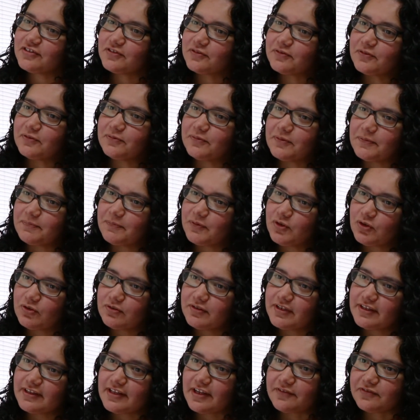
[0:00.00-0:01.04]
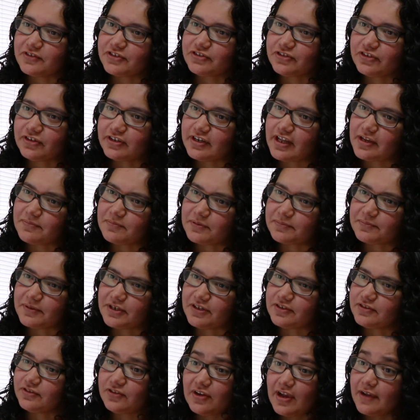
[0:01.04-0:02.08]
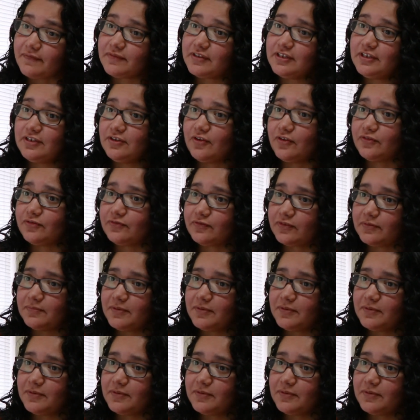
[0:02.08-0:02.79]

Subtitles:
you were reviewing the return I prepared. Do you have any notes for